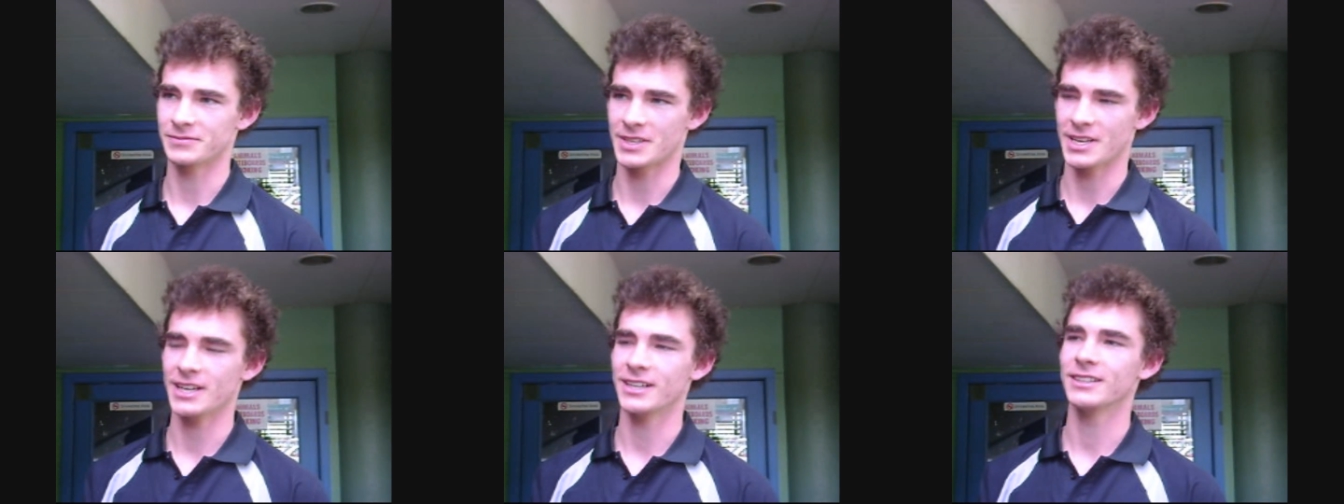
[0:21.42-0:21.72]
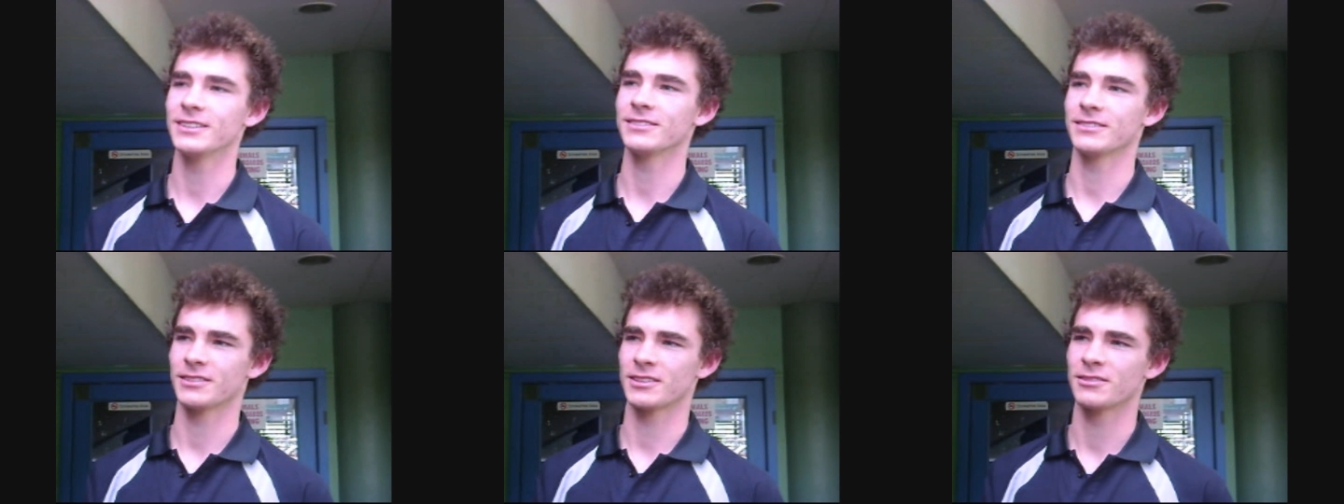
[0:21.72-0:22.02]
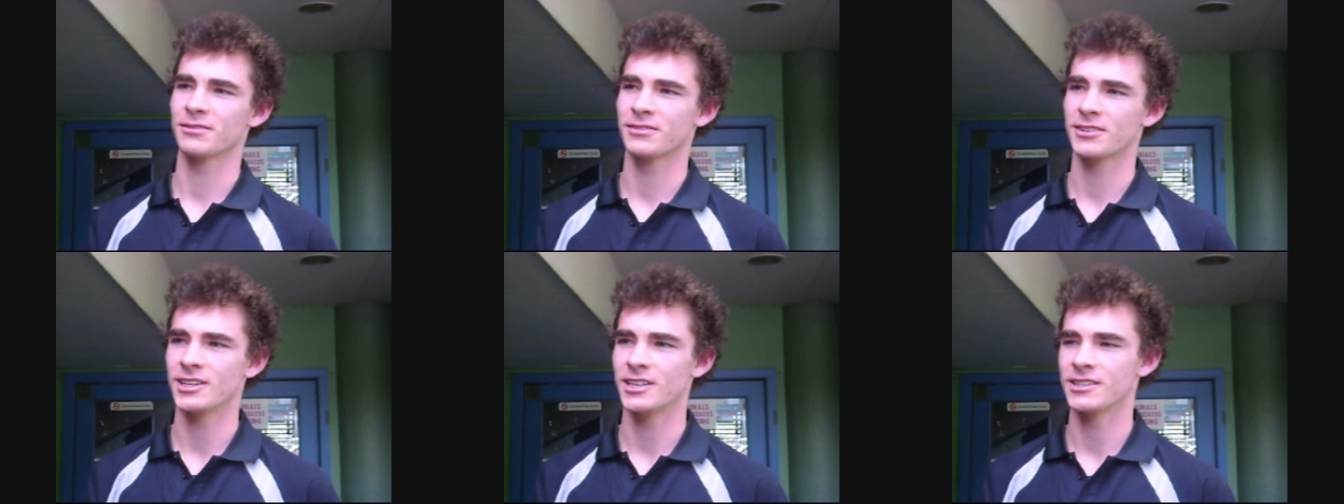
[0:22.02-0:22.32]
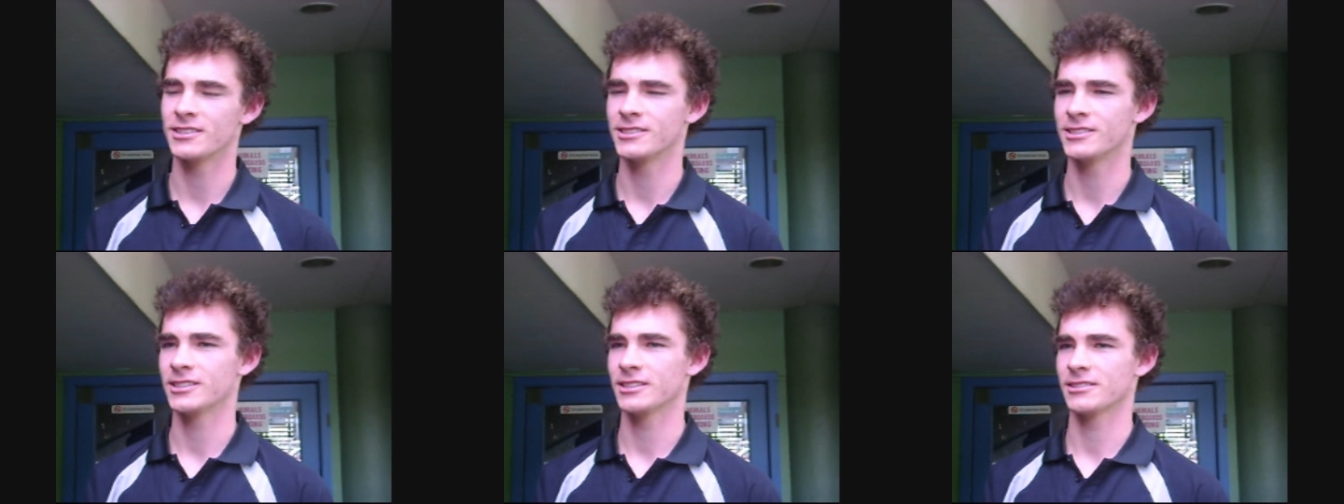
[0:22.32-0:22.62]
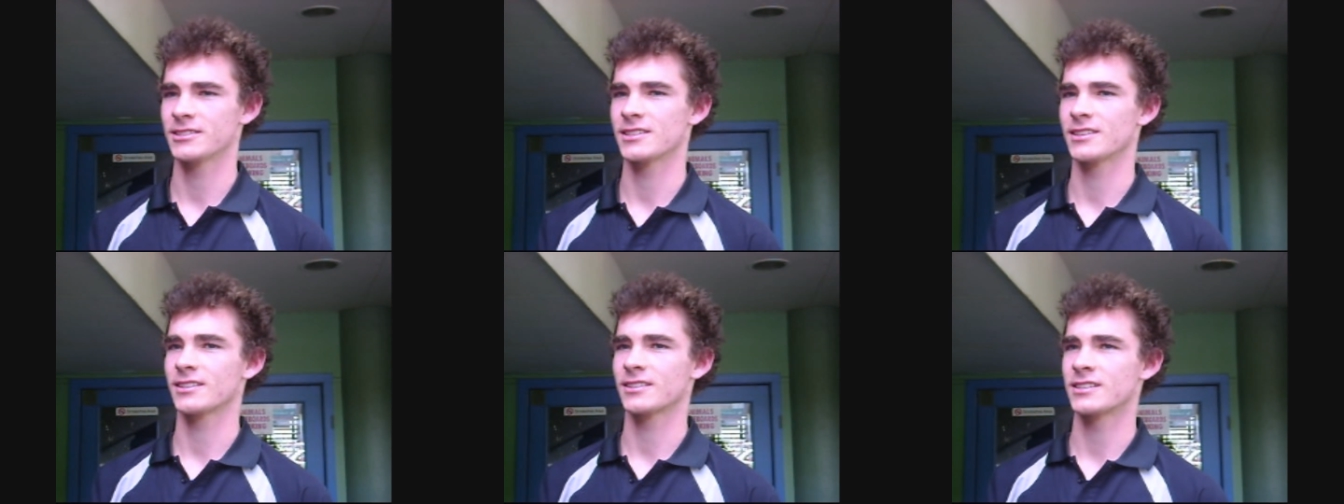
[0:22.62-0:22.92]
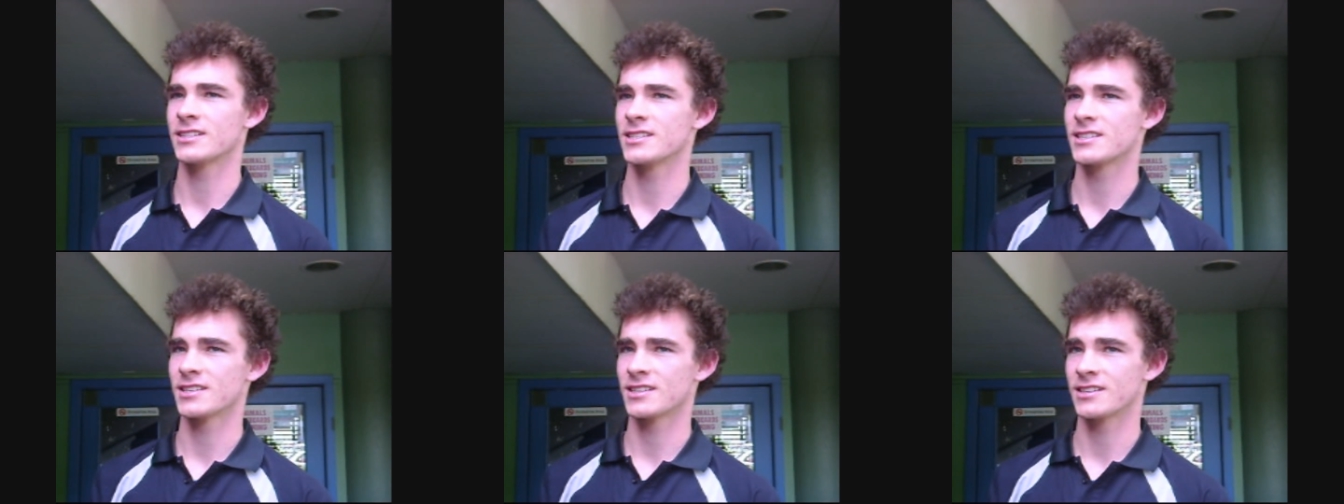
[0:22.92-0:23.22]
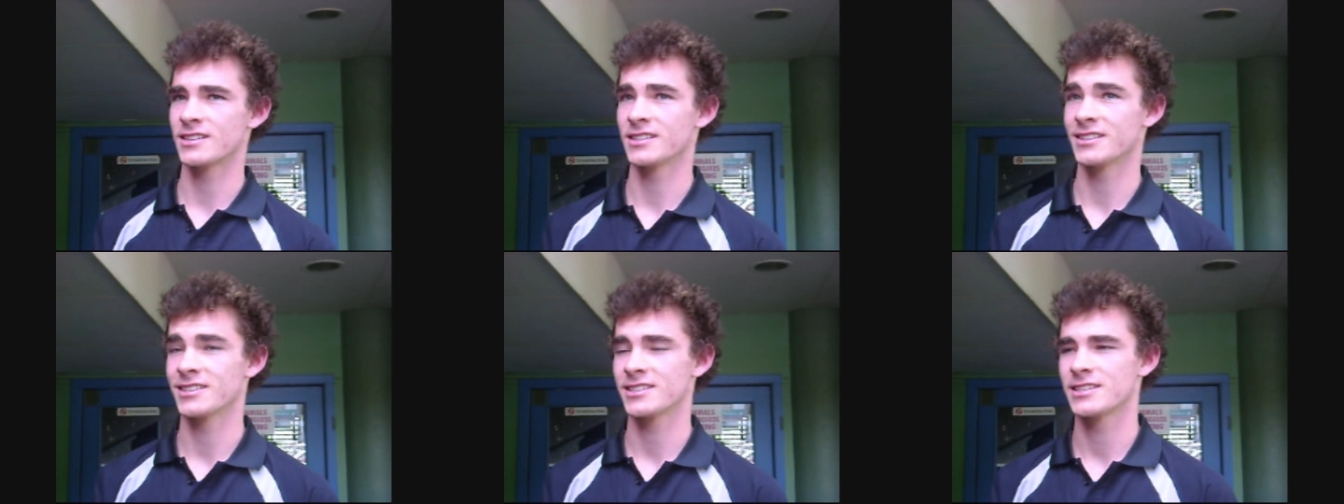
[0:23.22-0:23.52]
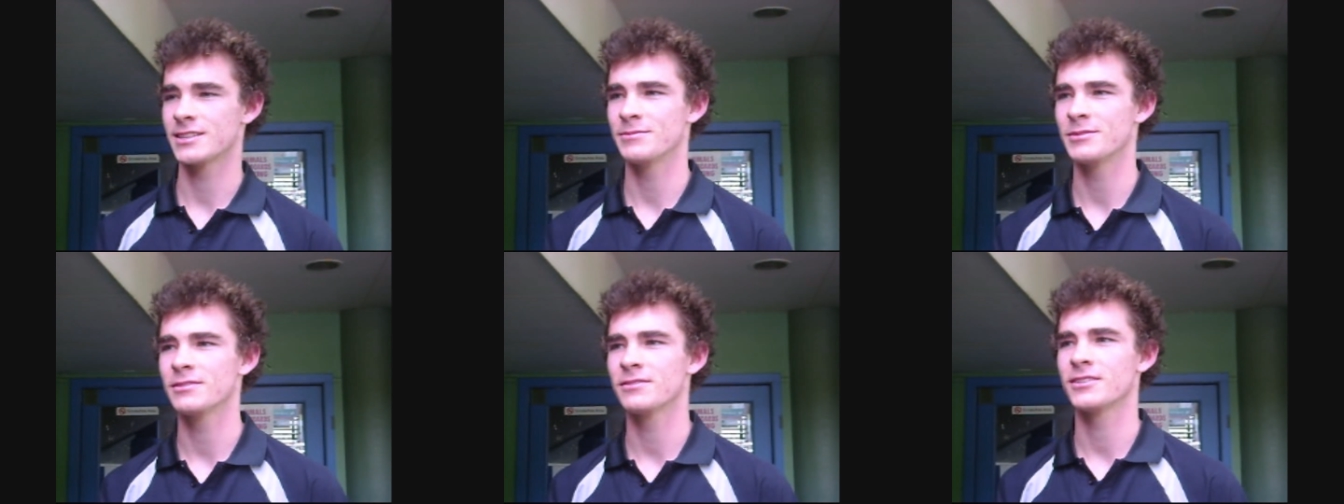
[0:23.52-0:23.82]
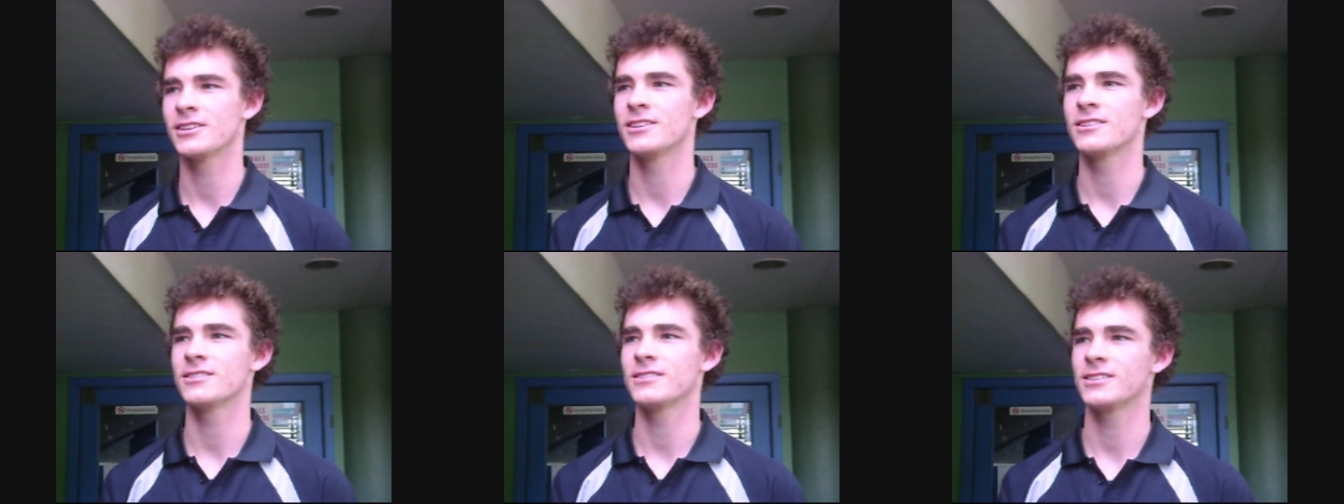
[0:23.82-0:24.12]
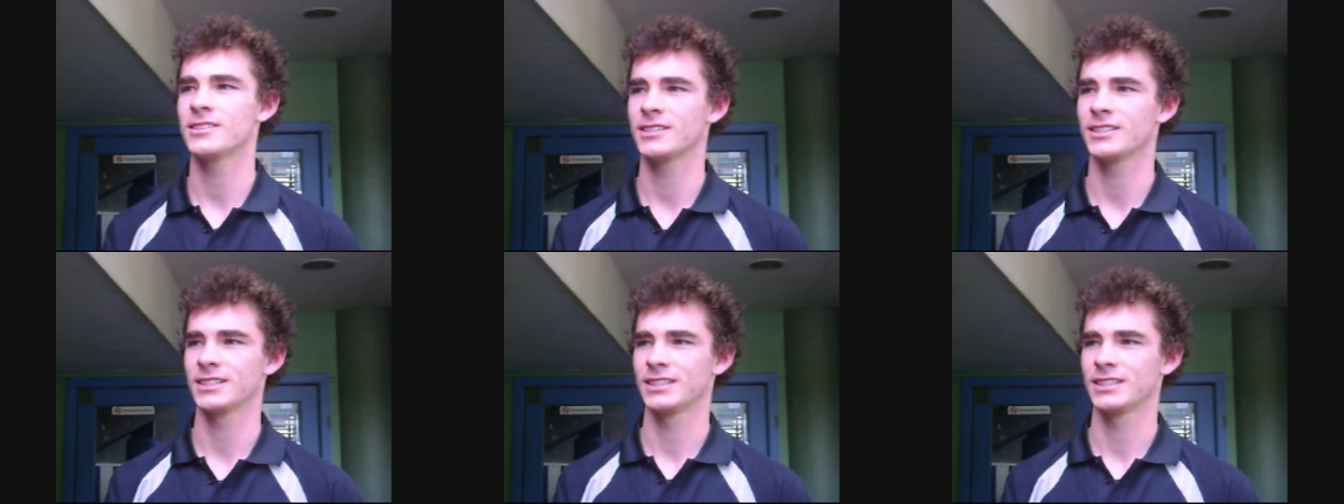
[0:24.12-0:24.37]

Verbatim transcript: Yeah, the final it was a three setter in the semi final.